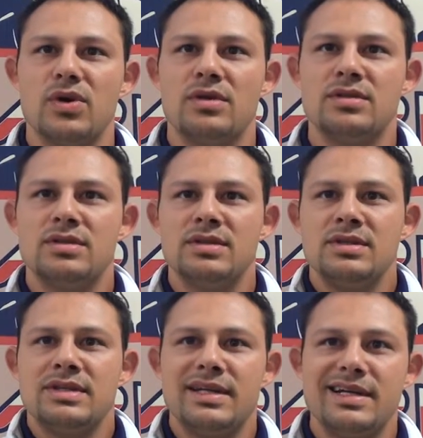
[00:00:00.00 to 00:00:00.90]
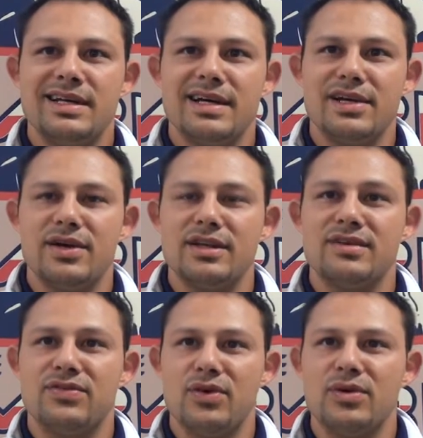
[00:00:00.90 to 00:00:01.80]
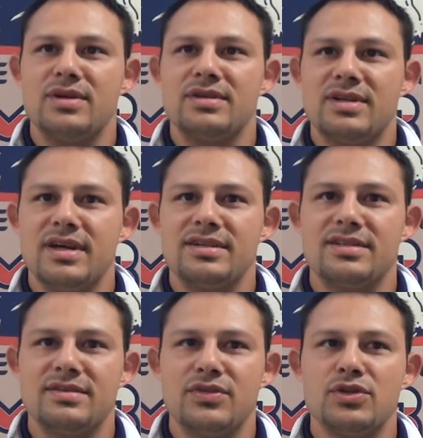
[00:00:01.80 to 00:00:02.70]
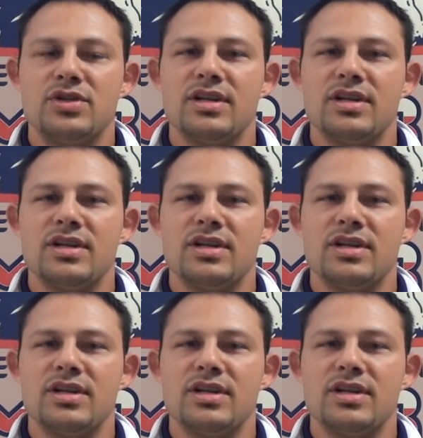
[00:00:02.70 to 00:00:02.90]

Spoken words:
And now, you know, I look forward to the future.